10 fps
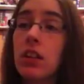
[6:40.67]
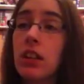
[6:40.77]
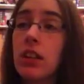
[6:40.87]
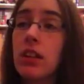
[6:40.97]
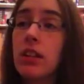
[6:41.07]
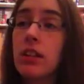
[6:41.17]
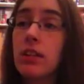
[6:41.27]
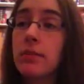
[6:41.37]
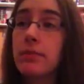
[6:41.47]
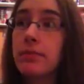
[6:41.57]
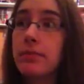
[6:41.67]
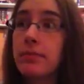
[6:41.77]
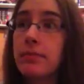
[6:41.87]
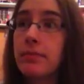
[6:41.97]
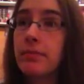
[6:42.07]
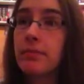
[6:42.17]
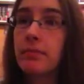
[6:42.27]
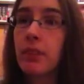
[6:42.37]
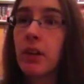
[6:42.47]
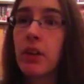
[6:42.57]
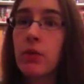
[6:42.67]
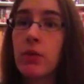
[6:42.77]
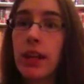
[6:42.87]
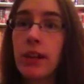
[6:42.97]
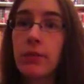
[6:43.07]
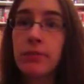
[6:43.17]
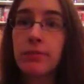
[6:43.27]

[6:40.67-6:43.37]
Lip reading: I did. Now I don't care.